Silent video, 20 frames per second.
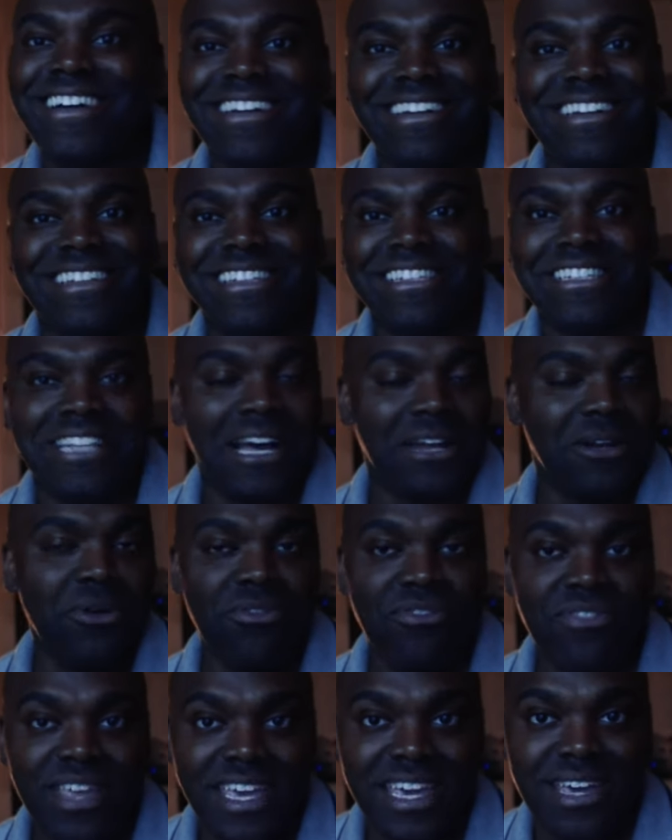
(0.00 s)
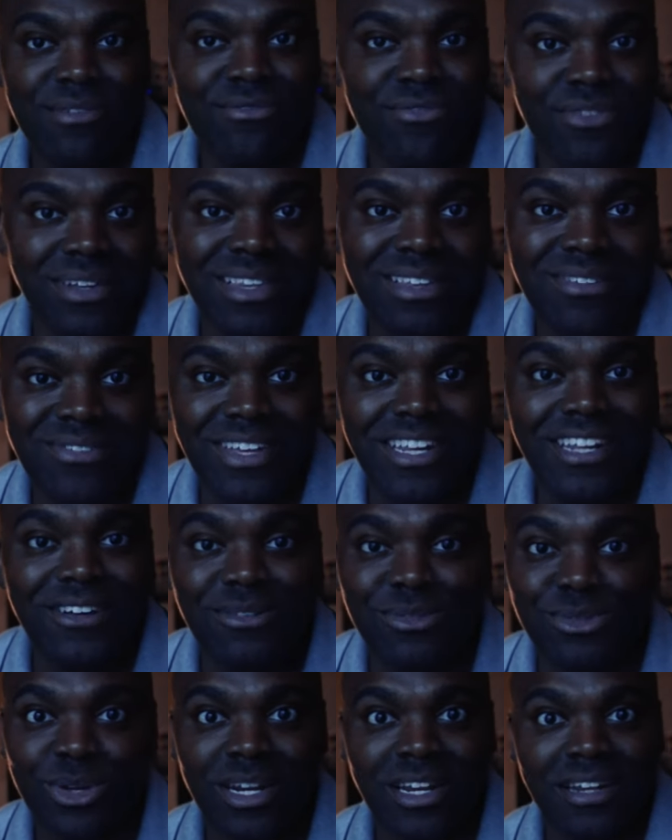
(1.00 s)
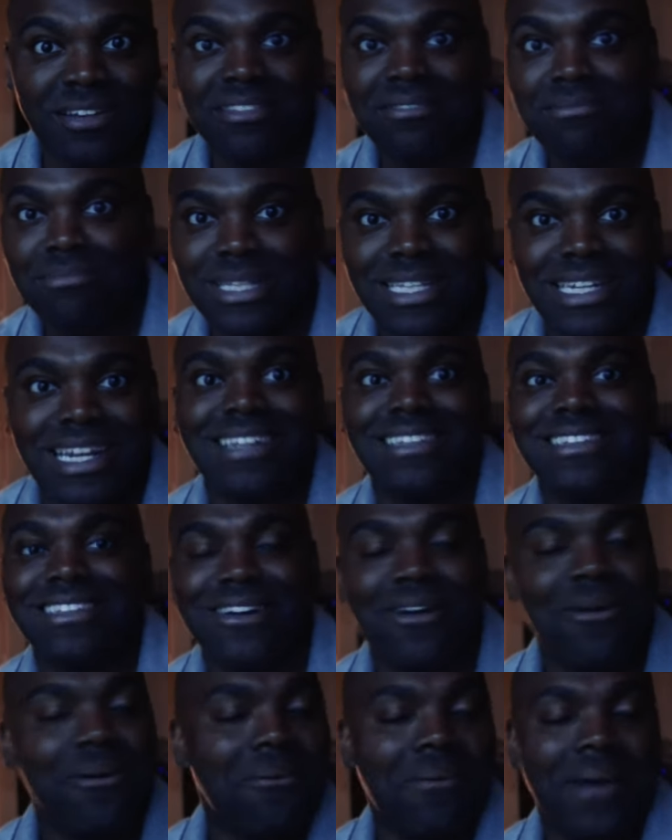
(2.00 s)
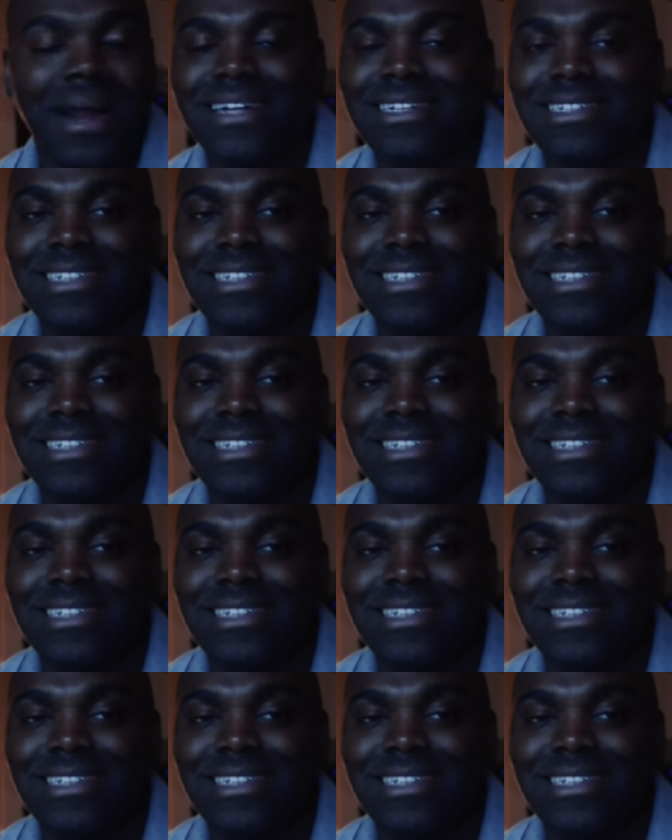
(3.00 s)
This is not no vegan-friendly videos. We're gonna put it out there right